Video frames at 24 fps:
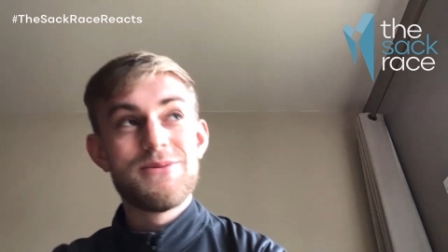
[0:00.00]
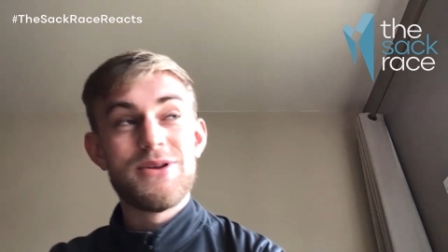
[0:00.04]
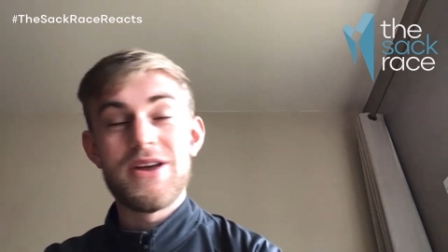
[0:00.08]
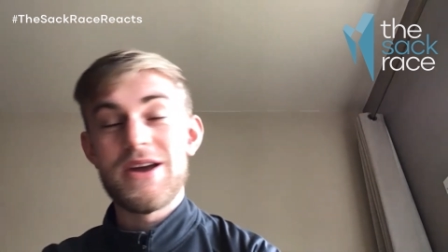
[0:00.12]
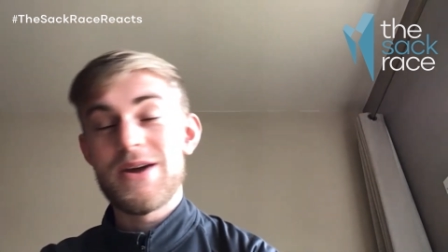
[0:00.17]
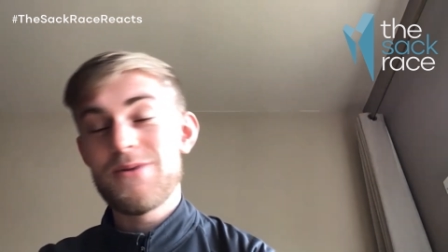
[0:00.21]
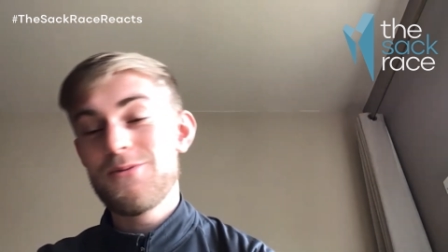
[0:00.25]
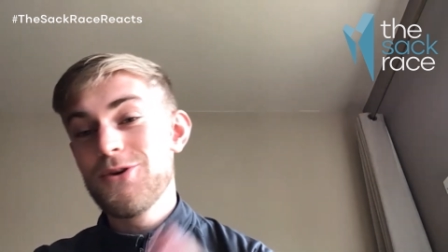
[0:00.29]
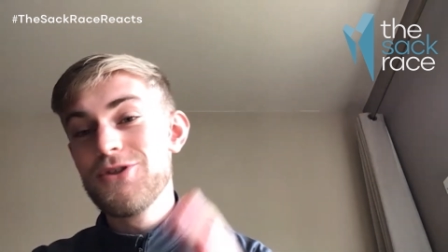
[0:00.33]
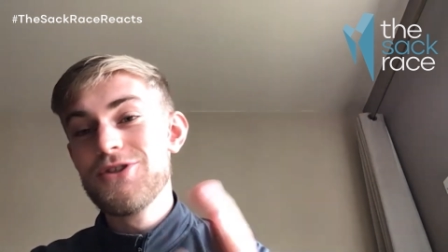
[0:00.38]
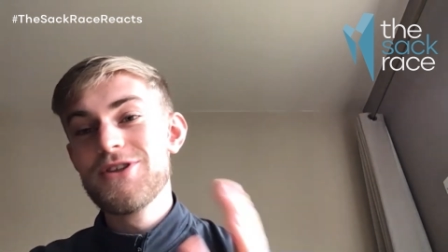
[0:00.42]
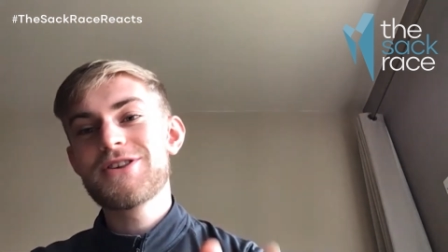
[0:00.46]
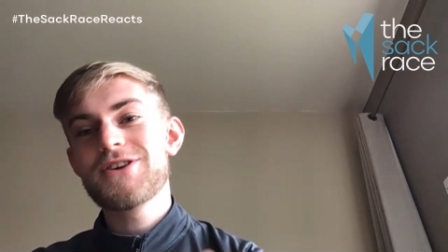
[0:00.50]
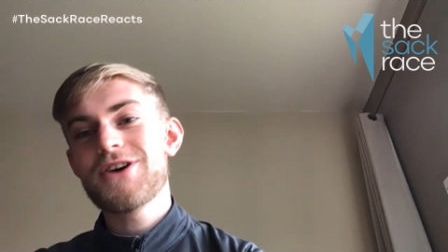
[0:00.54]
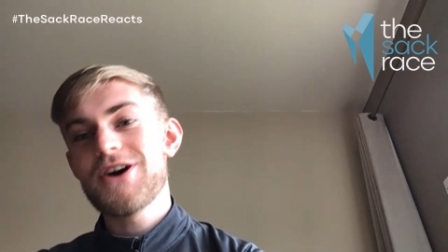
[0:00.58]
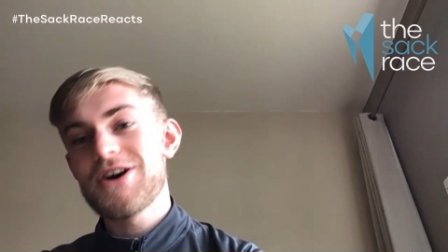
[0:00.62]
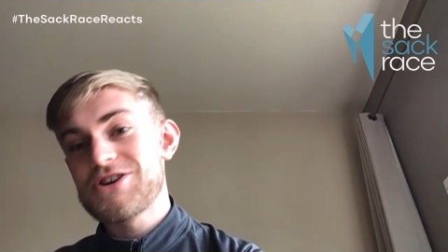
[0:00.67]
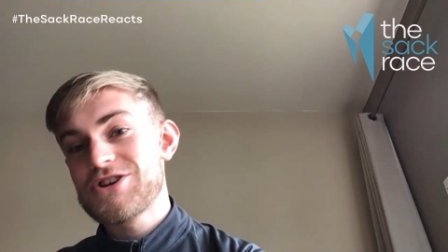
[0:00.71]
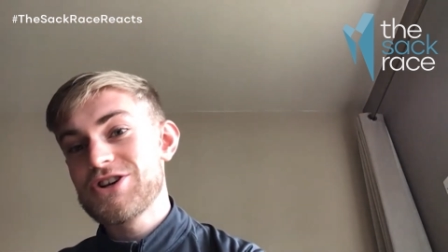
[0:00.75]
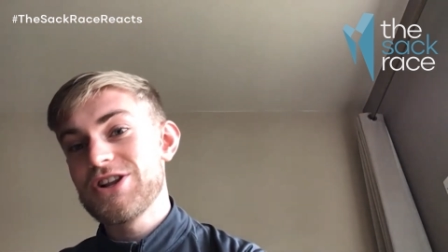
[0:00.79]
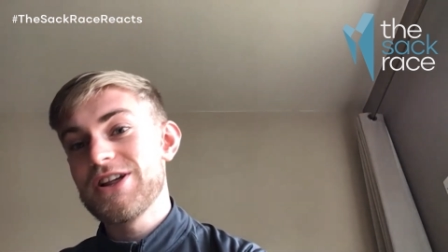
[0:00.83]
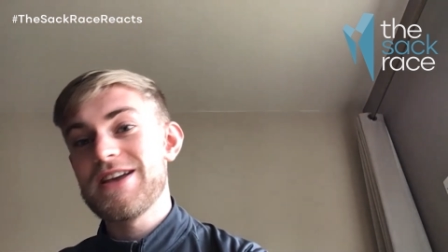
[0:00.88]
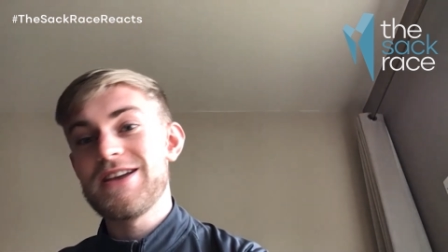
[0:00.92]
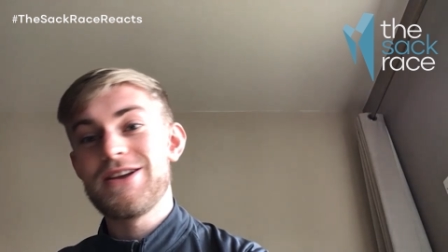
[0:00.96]
but he won the
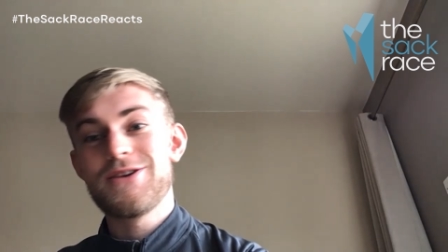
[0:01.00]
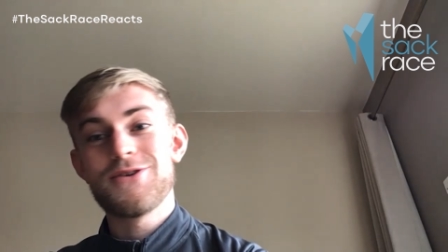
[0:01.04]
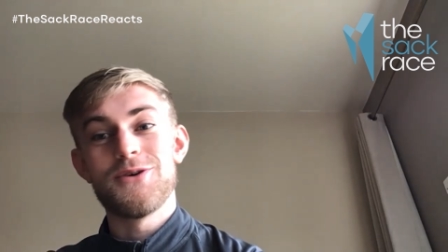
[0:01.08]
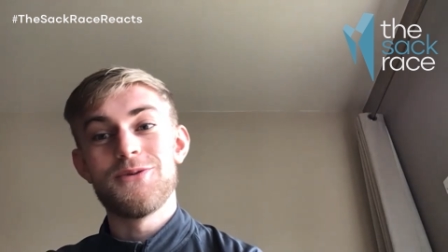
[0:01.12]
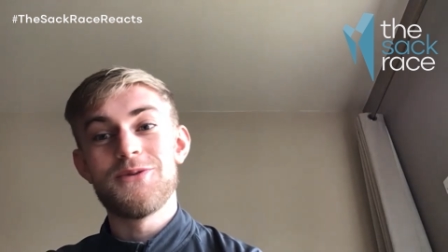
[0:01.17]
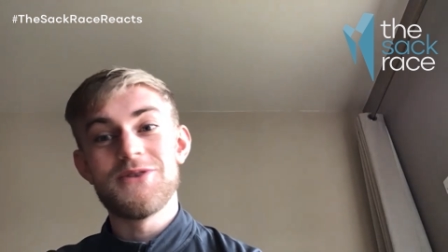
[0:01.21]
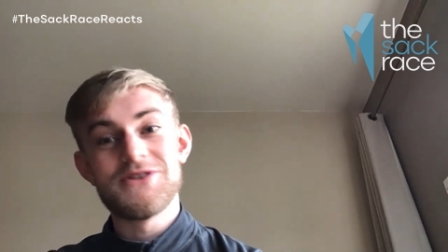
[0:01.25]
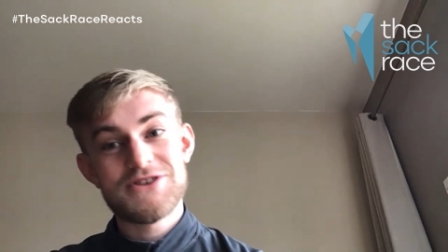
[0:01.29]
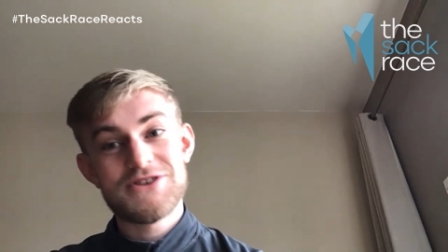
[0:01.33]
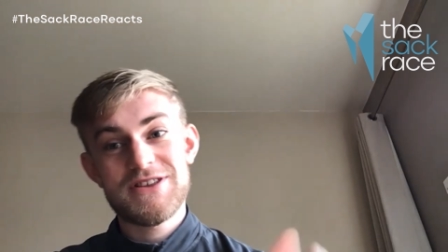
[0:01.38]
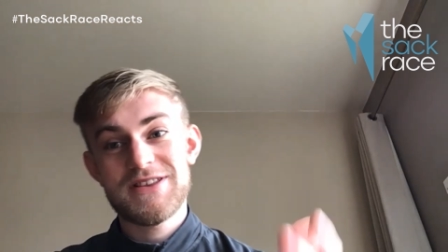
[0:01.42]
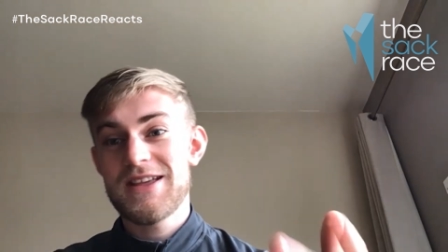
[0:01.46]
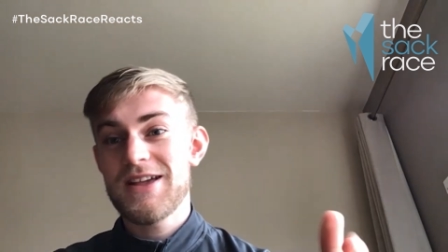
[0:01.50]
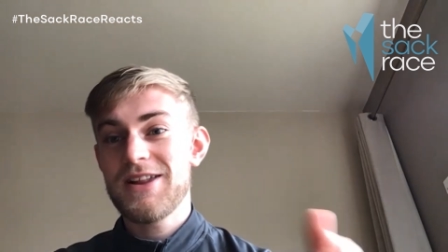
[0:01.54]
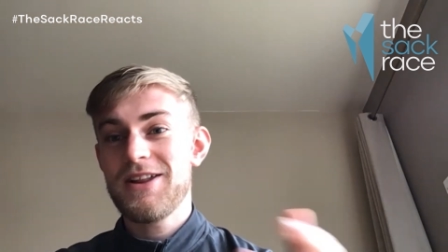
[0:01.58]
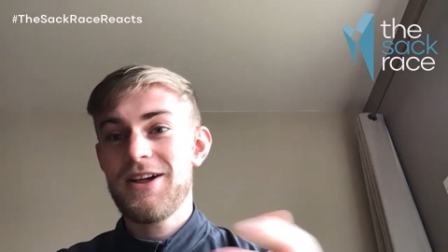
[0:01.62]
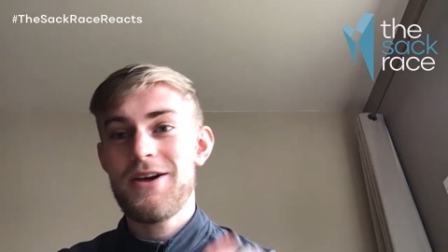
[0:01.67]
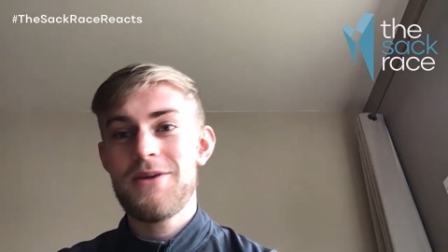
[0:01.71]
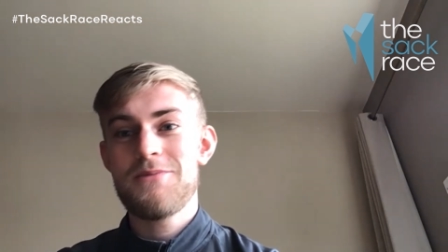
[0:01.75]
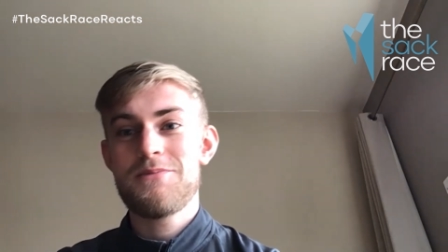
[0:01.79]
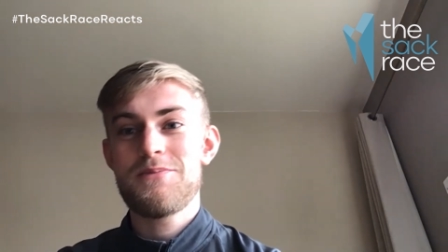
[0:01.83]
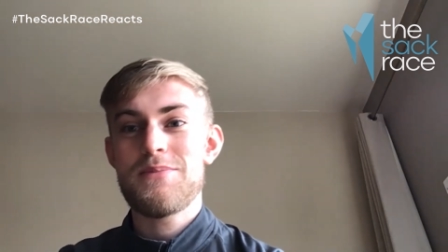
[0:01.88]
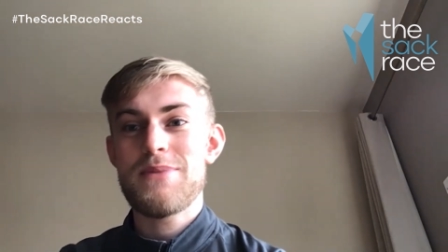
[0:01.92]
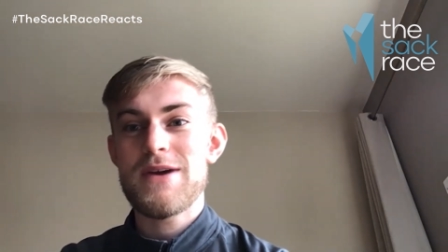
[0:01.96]
Scottish League Cup, which is still a